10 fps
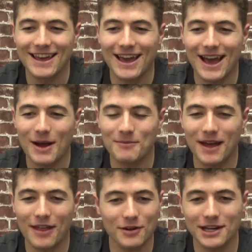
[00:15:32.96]

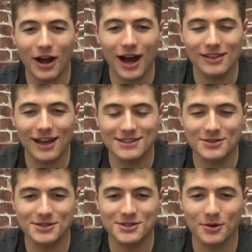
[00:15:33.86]
Are there any highlights
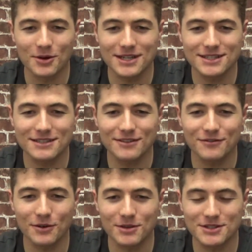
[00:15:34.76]
or stories
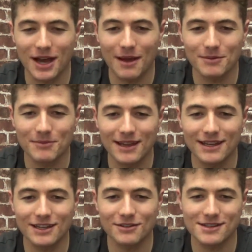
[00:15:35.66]
from your time in
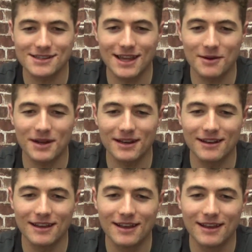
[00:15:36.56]
media? Is there
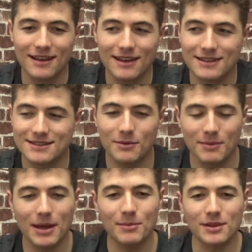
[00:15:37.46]
when
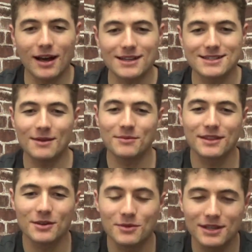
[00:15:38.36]
people ask
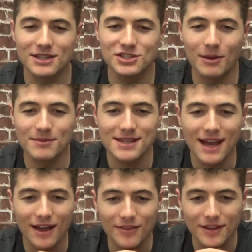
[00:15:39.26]
something that really jumps
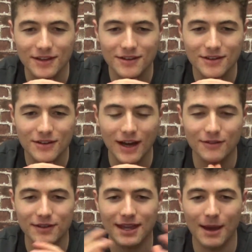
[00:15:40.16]
out that kind
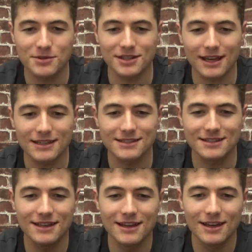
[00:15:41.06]
of
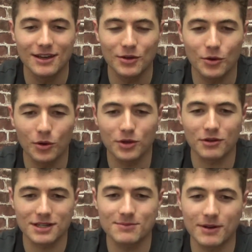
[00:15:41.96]
encapsulates all your
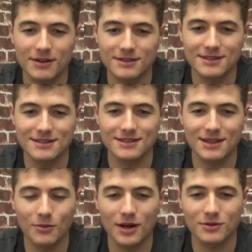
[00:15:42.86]
experiences? Is
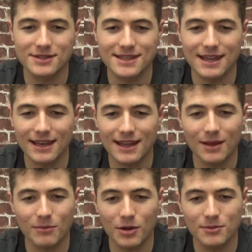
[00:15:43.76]
there one
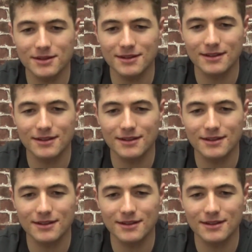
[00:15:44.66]
standout moment?